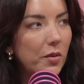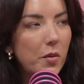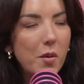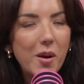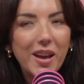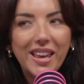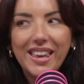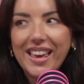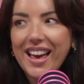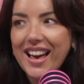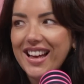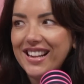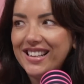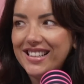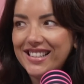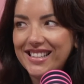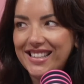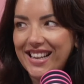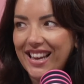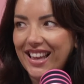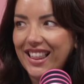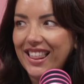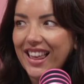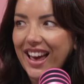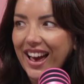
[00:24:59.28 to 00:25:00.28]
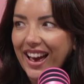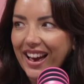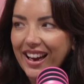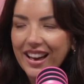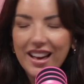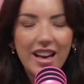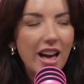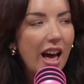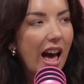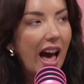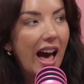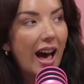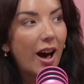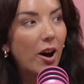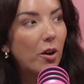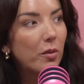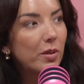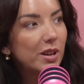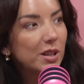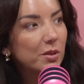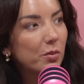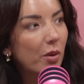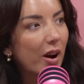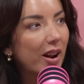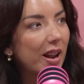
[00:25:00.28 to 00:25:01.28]
We can't say that. I
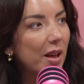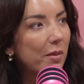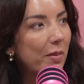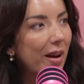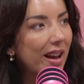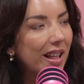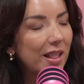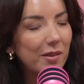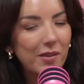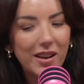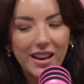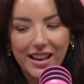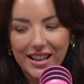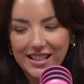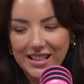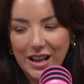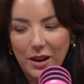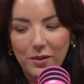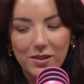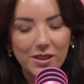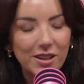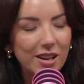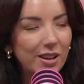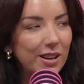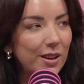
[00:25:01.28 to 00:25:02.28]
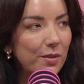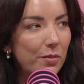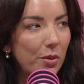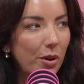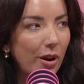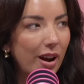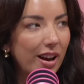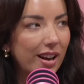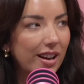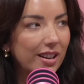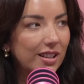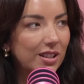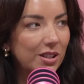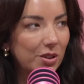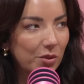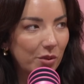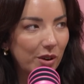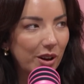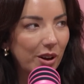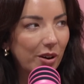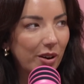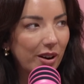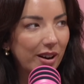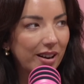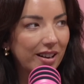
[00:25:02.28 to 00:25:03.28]
always worry, by the way, because I was going to put a
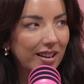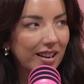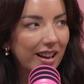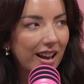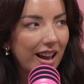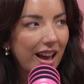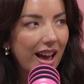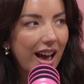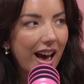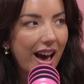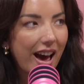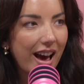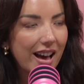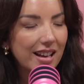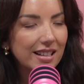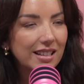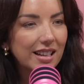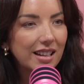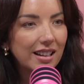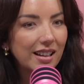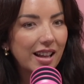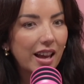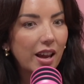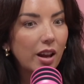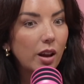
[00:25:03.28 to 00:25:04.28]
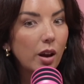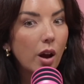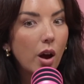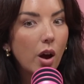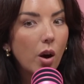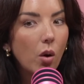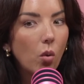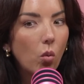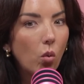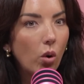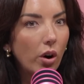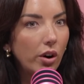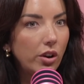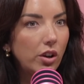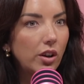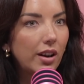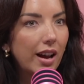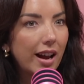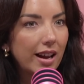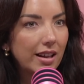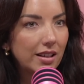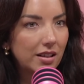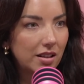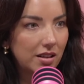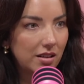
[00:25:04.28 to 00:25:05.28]
story on asking, like, what are you
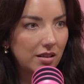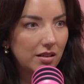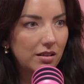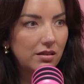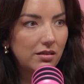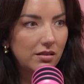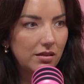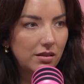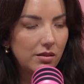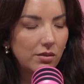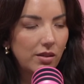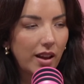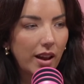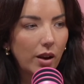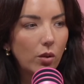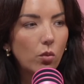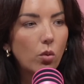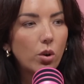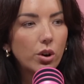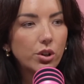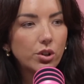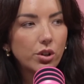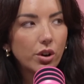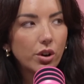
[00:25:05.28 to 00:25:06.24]
guys, like, what's